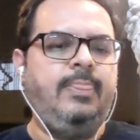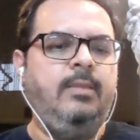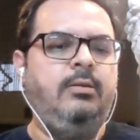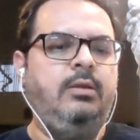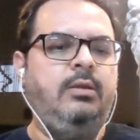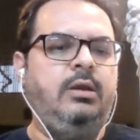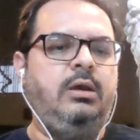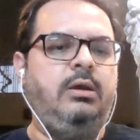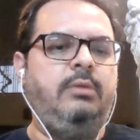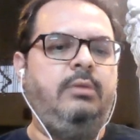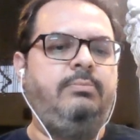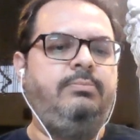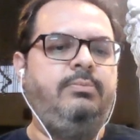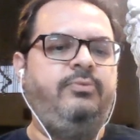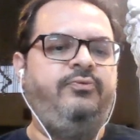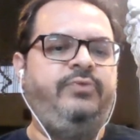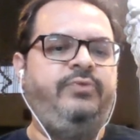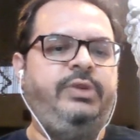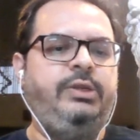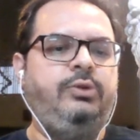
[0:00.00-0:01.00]

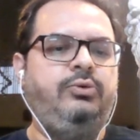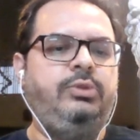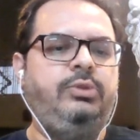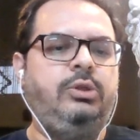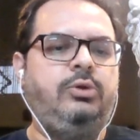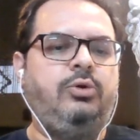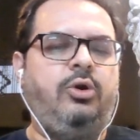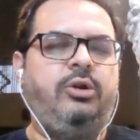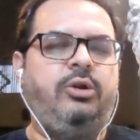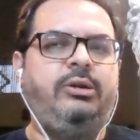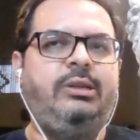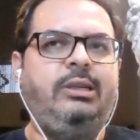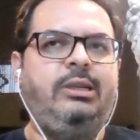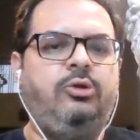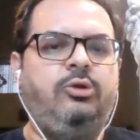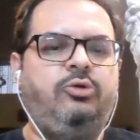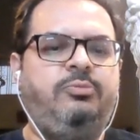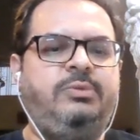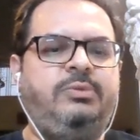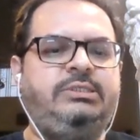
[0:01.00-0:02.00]
We do the quarterly
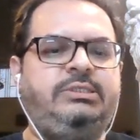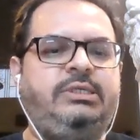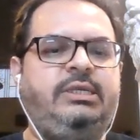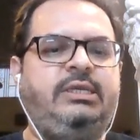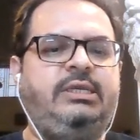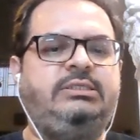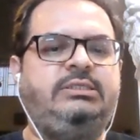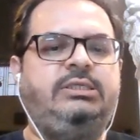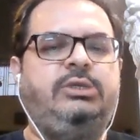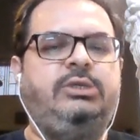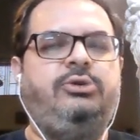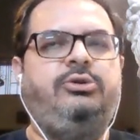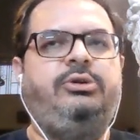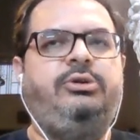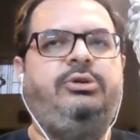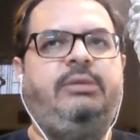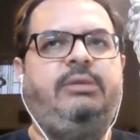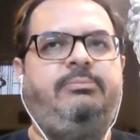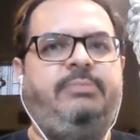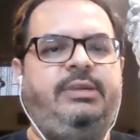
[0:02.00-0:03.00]
OpenJDK
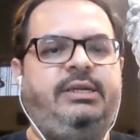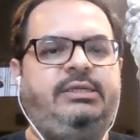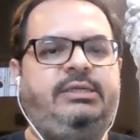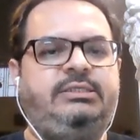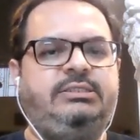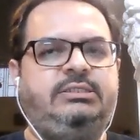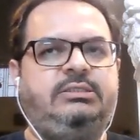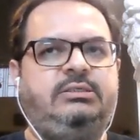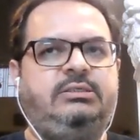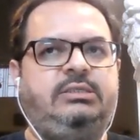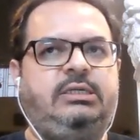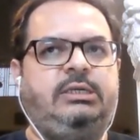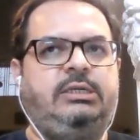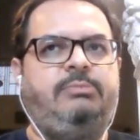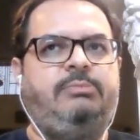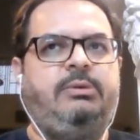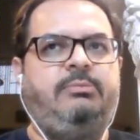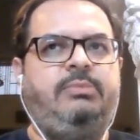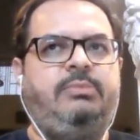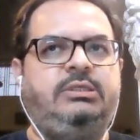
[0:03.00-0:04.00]
security updates that are
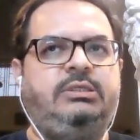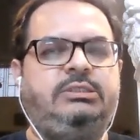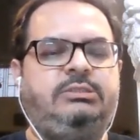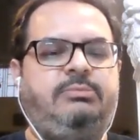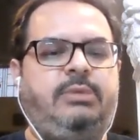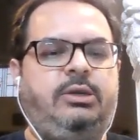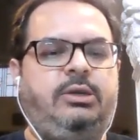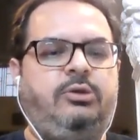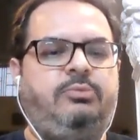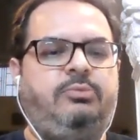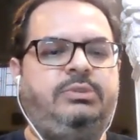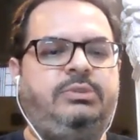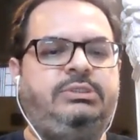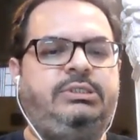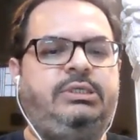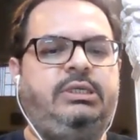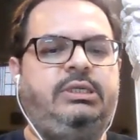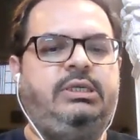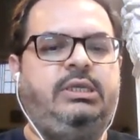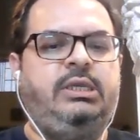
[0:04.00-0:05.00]
published by
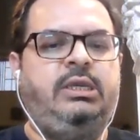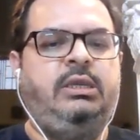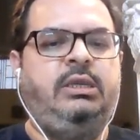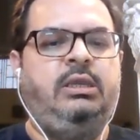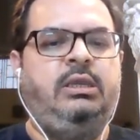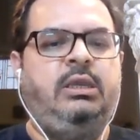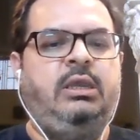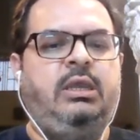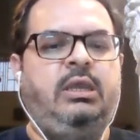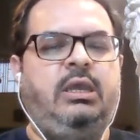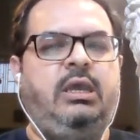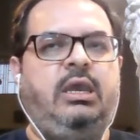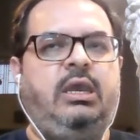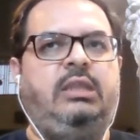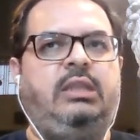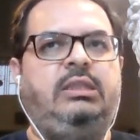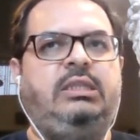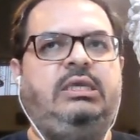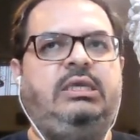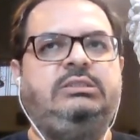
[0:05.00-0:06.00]
OpenJDK,
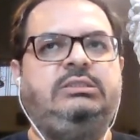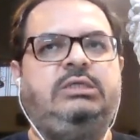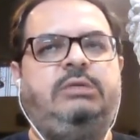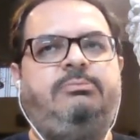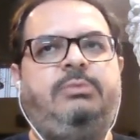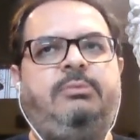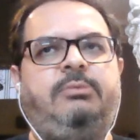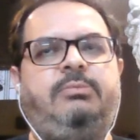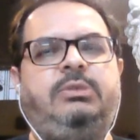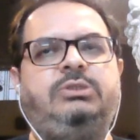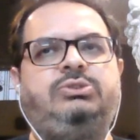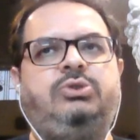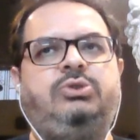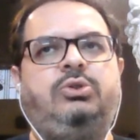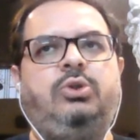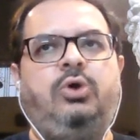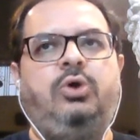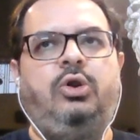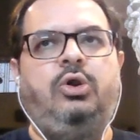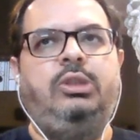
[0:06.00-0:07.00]
and these are published on
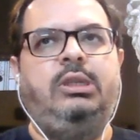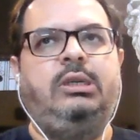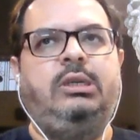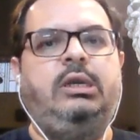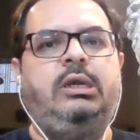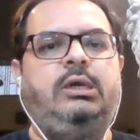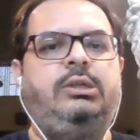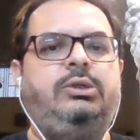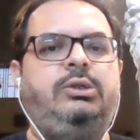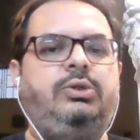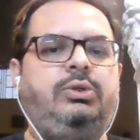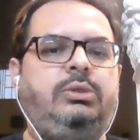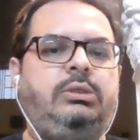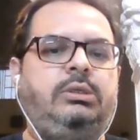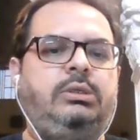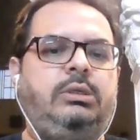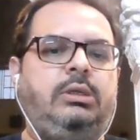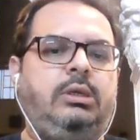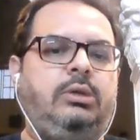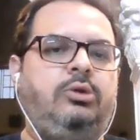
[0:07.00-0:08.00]
all our current
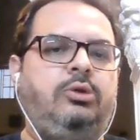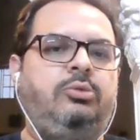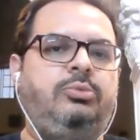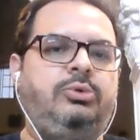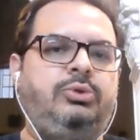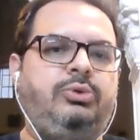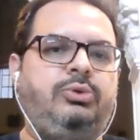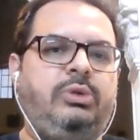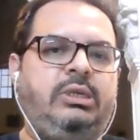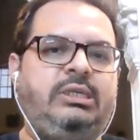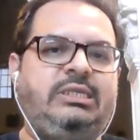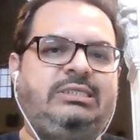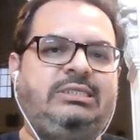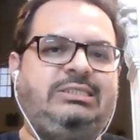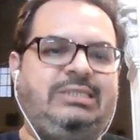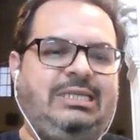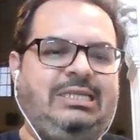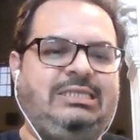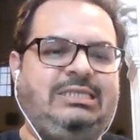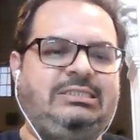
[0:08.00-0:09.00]
Ubuntu LTS
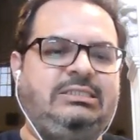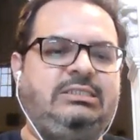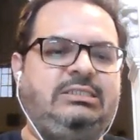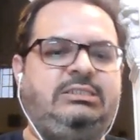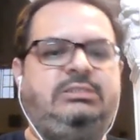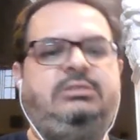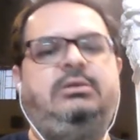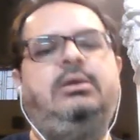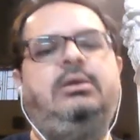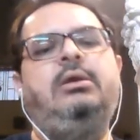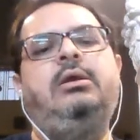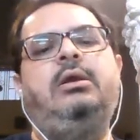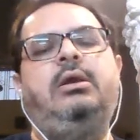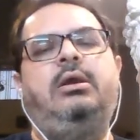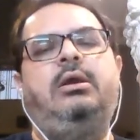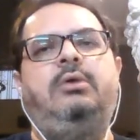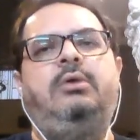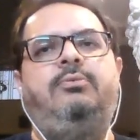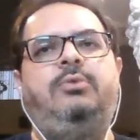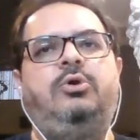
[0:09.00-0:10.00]
releases.
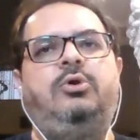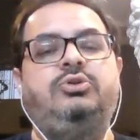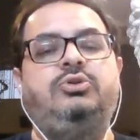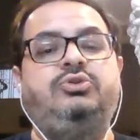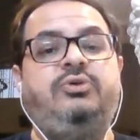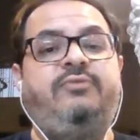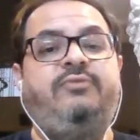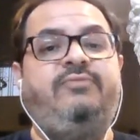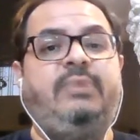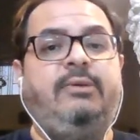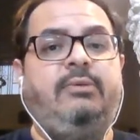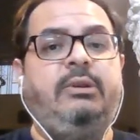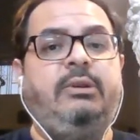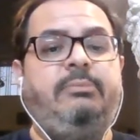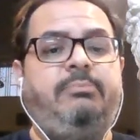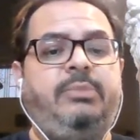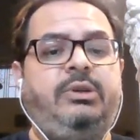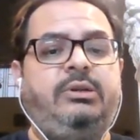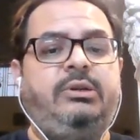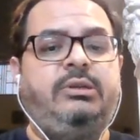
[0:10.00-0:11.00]
We also have
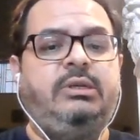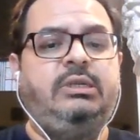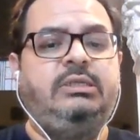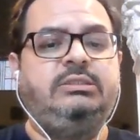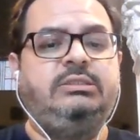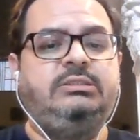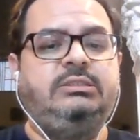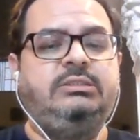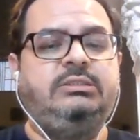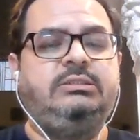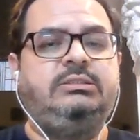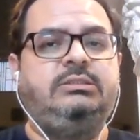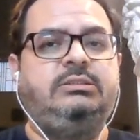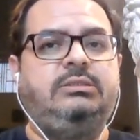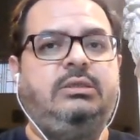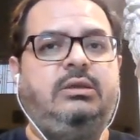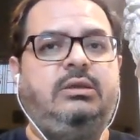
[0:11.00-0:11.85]
development releases